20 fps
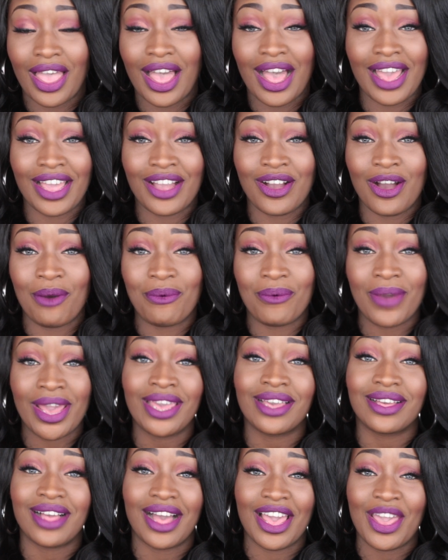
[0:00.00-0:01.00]
I can't
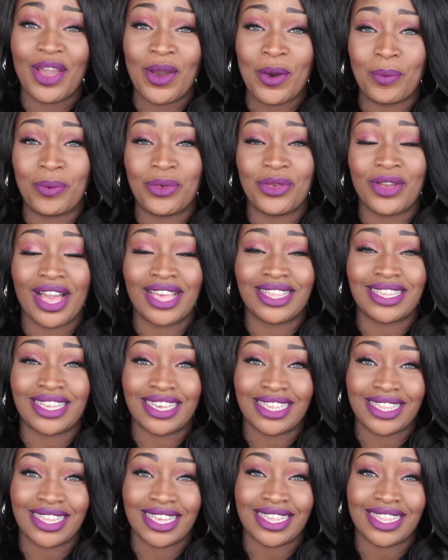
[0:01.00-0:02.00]
wait. I hope you guys are
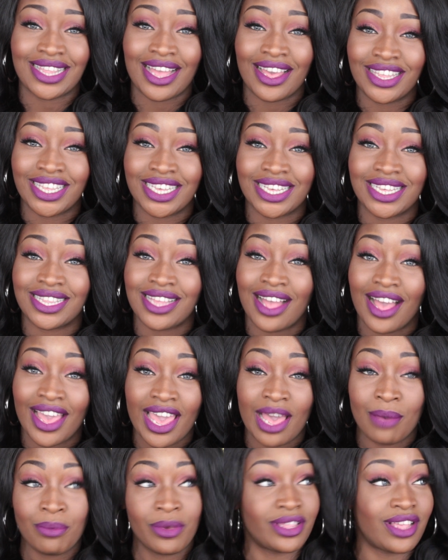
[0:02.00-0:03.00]
as excited as I
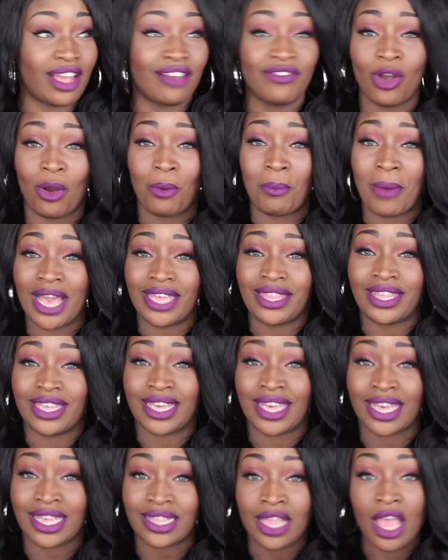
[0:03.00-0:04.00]
am, because I've got my
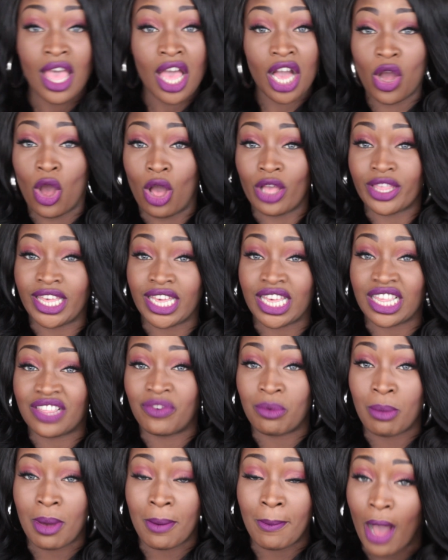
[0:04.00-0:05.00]
tickets. Got tickets
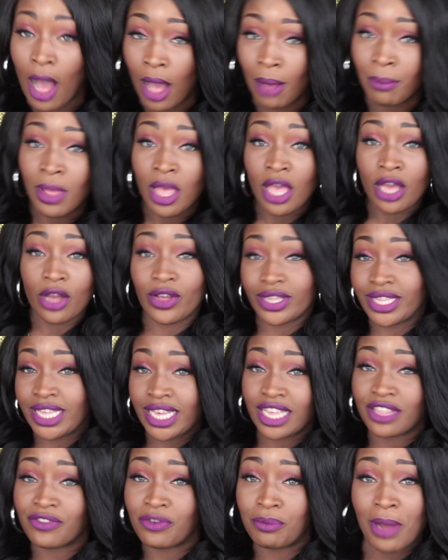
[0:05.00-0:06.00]
for my mom, got
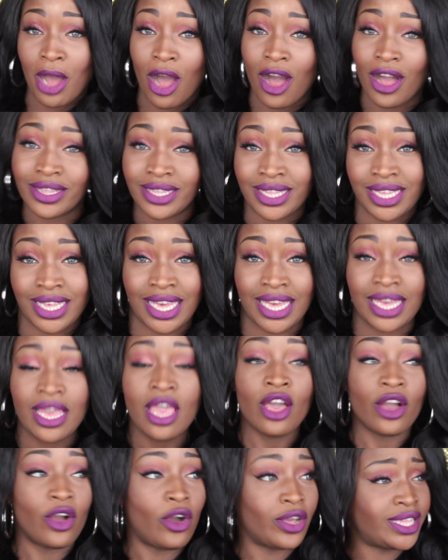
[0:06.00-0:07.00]
tickets for my
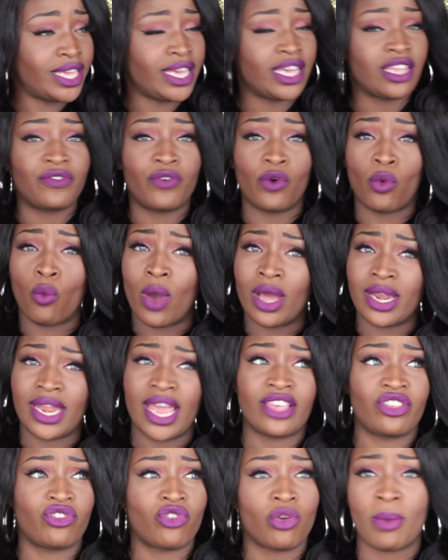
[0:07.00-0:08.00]
auntie, got tickets for 1
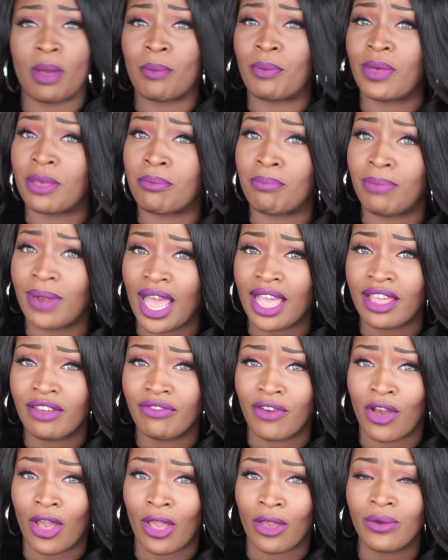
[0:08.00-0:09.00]
extra member in
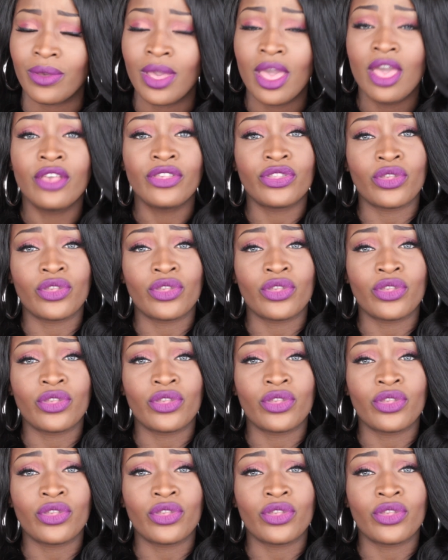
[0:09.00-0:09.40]
Black Vogue.